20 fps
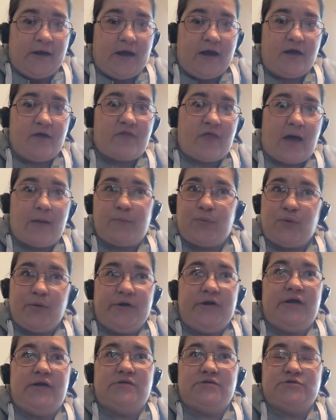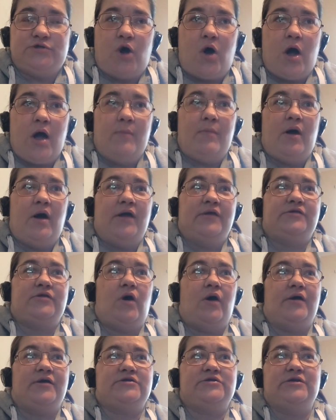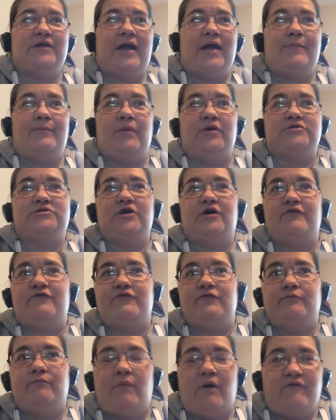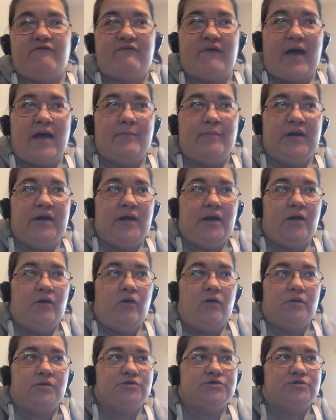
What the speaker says: At that point in time, I'd isolated myself from my family a lot,